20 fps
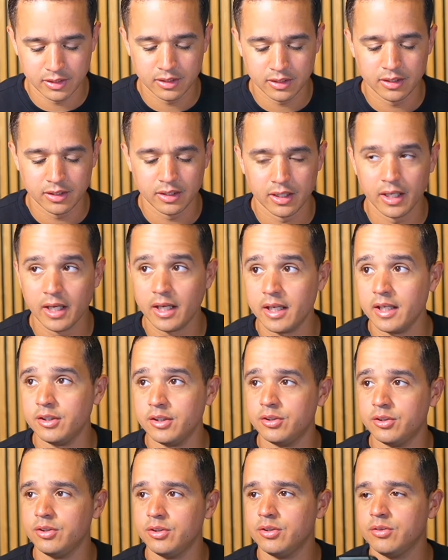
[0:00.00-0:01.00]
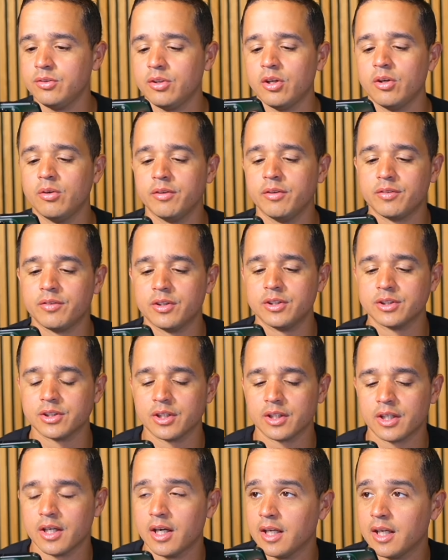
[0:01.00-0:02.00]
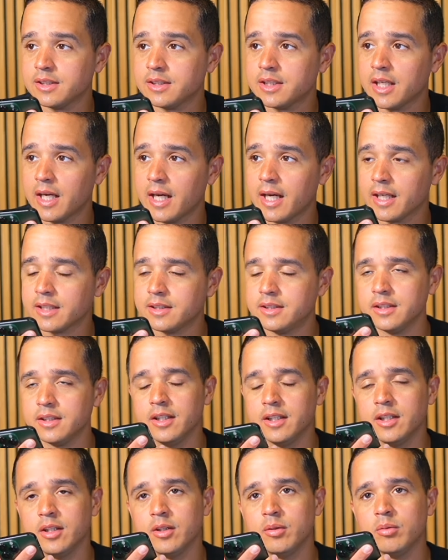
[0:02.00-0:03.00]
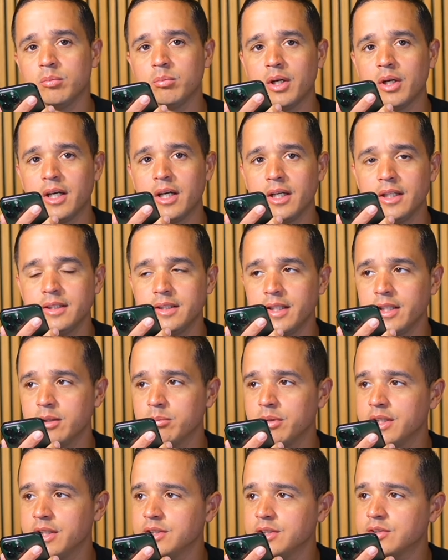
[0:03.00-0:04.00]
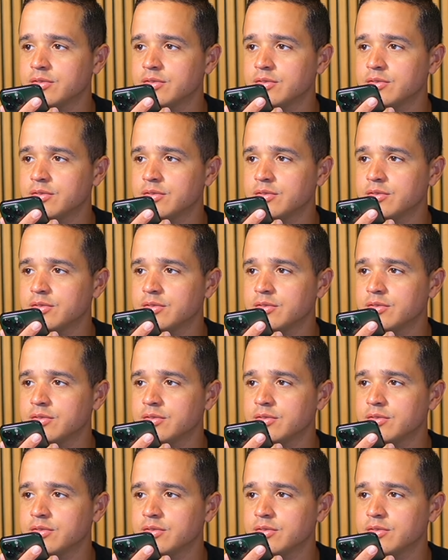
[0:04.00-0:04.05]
Hey, do you know if there's a contact in my database